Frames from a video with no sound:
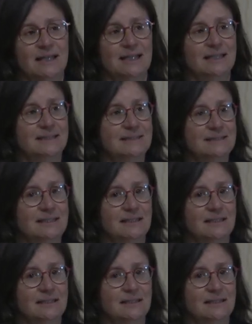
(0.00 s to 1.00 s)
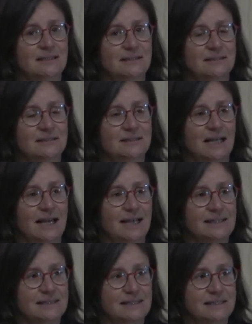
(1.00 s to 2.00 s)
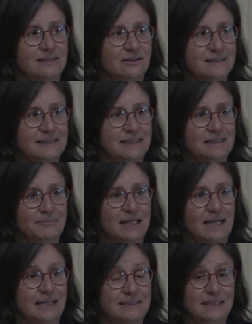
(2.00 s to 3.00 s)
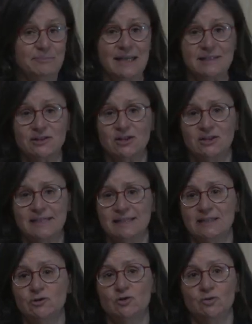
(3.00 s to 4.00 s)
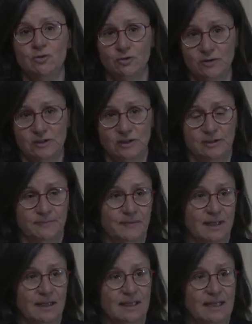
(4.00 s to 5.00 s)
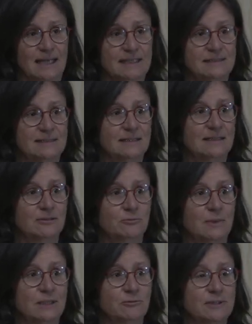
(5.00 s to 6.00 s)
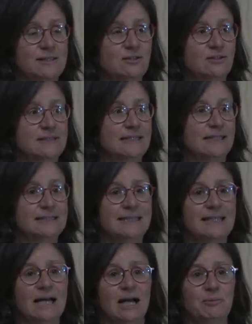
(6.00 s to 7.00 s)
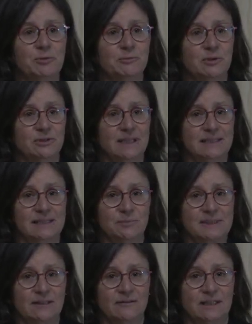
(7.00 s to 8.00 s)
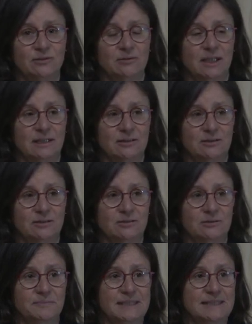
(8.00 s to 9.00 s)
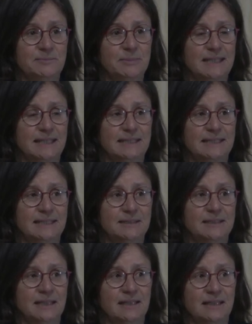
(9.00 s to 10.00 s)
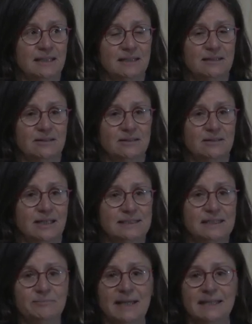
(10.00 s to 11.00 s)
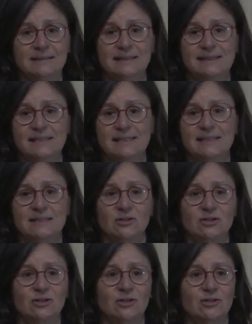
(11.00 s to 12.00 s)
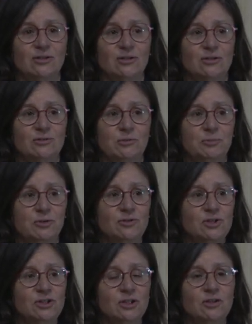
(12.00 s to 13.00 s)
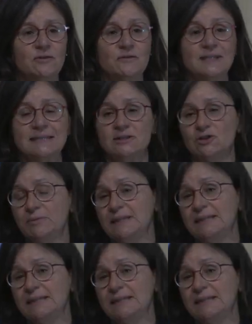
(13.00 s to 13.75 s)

And uh, I started my, I did my studies in Toulouse at uh, what was not yet IRAP, but at the Observatoire uh, Midi-Pyrénées. Uh, I did my thesis on uh, the production of lithium